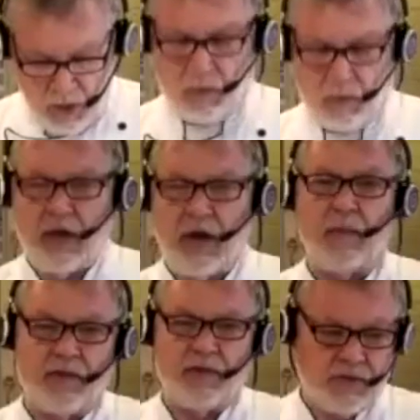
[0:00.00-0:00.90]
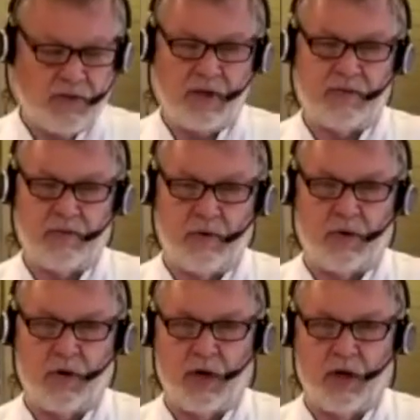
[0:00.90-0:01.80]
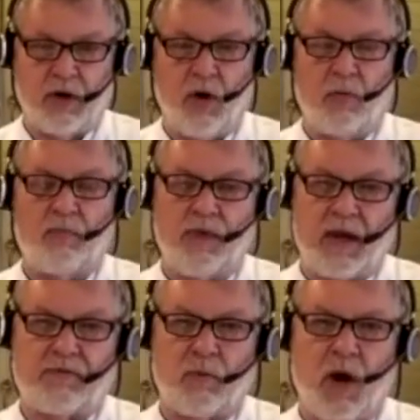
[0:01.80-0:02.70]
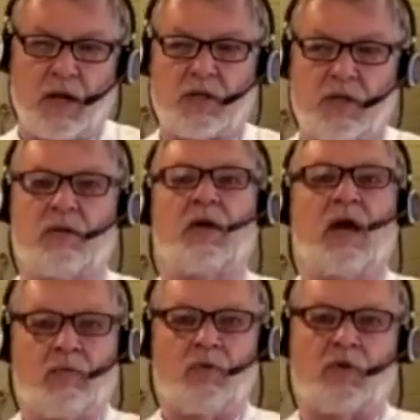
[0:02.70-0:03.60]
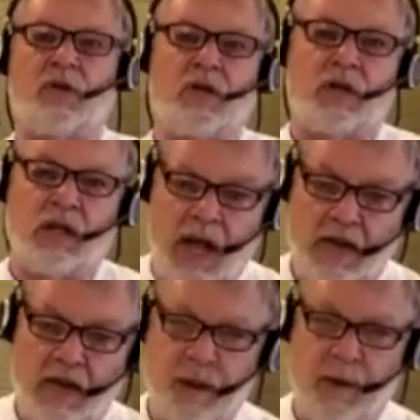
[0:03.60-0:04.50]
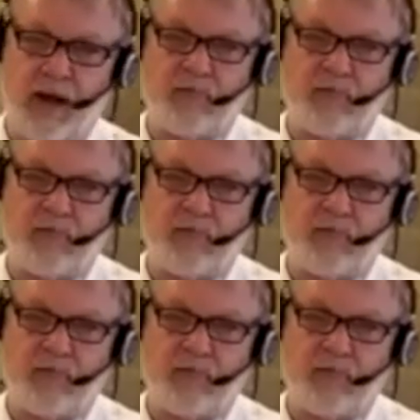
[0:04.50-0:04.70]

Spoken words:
We care about the success of your cooking at home. Thanks for watching, and we'll see you in class. Bye-bye.